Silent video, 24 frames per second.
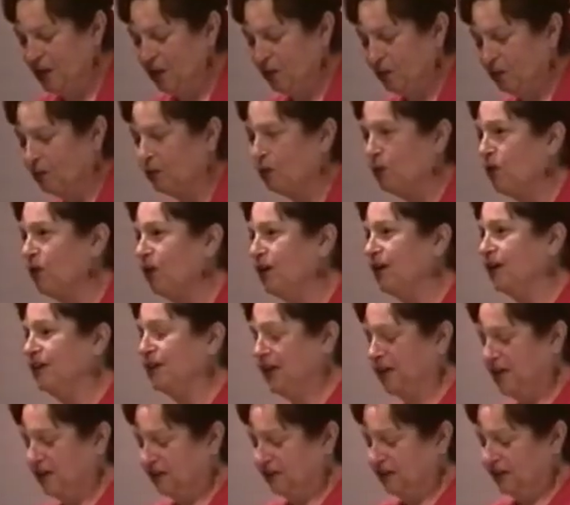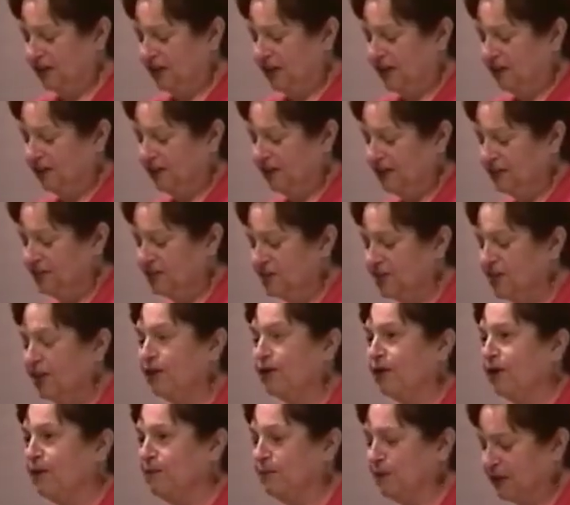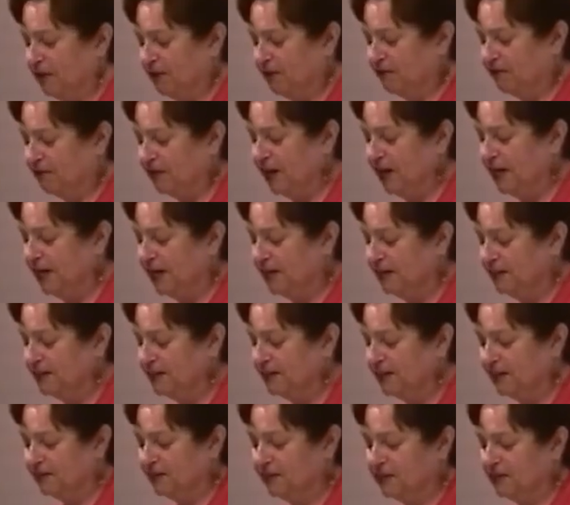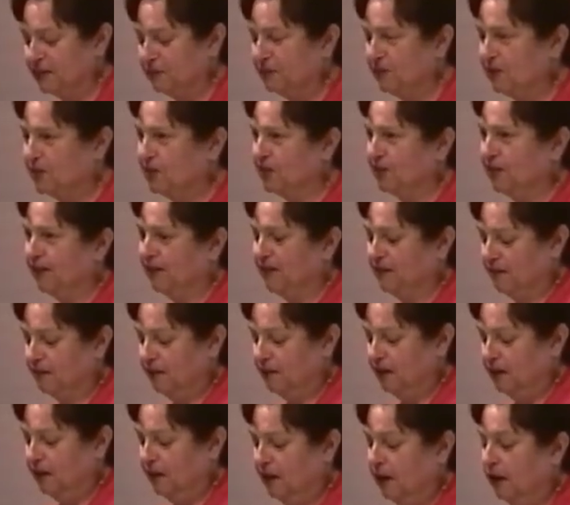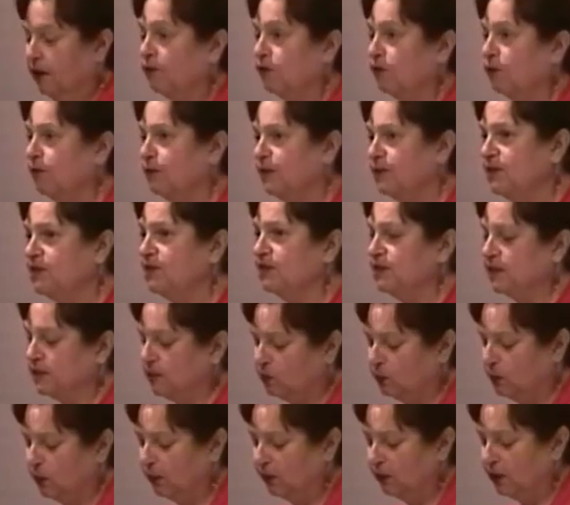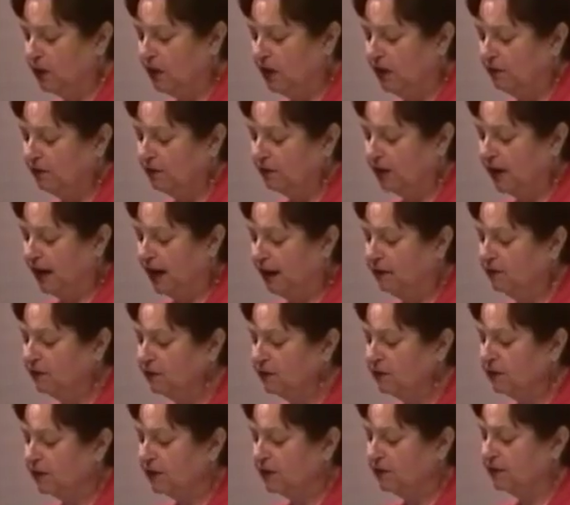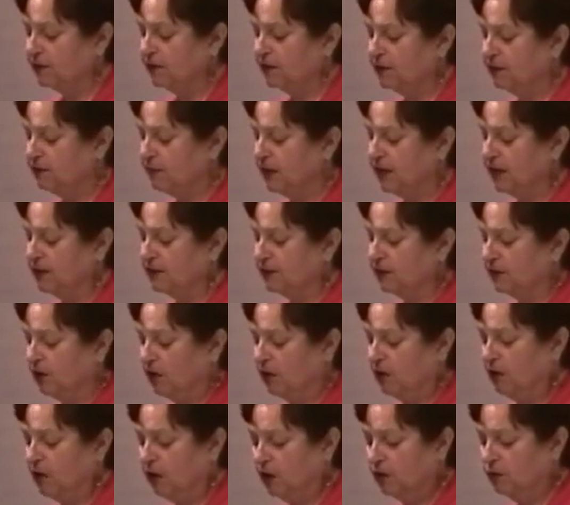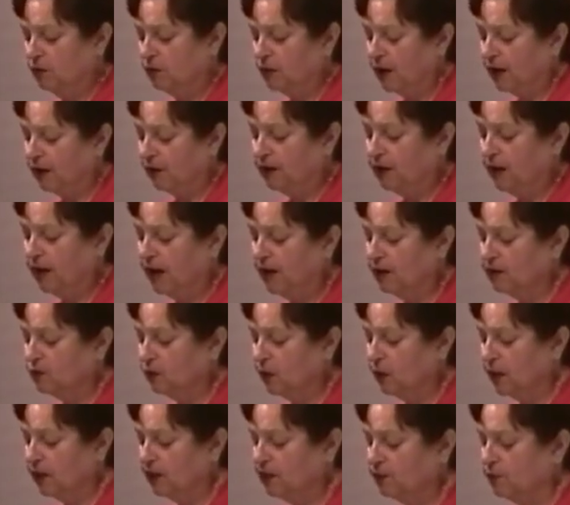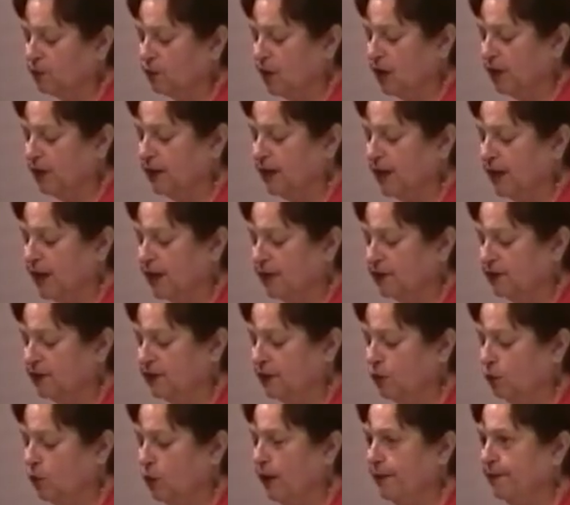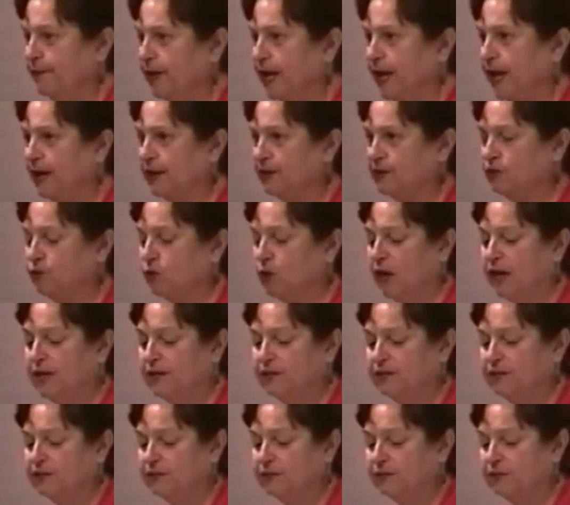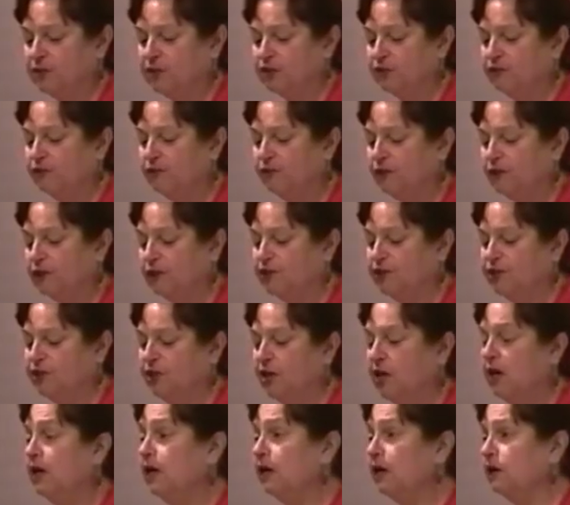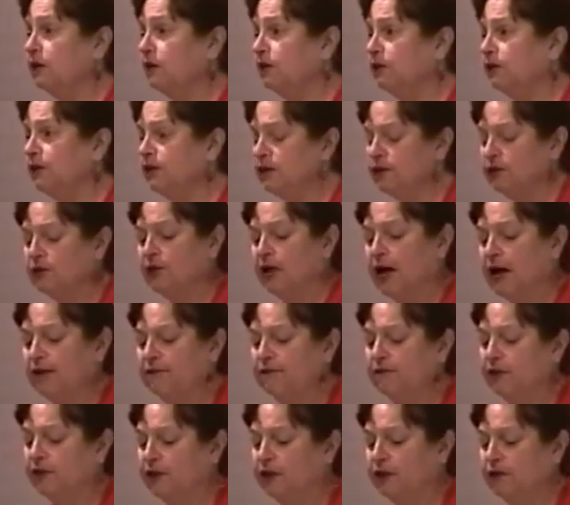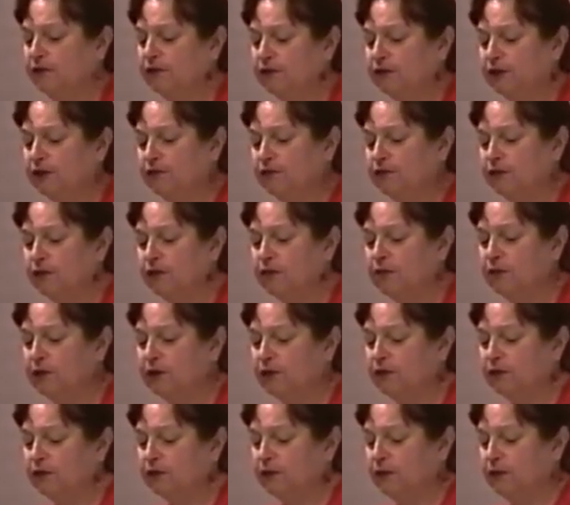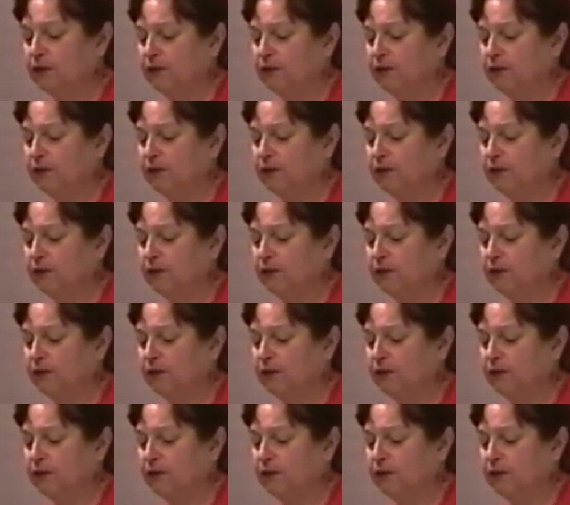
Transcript: We're working not only on the engineering, but the financing of this mission. For business, we will offer advertising space on our hardware, as well as broadcast and webcast rights to mission footage, including the live video feed from the moon.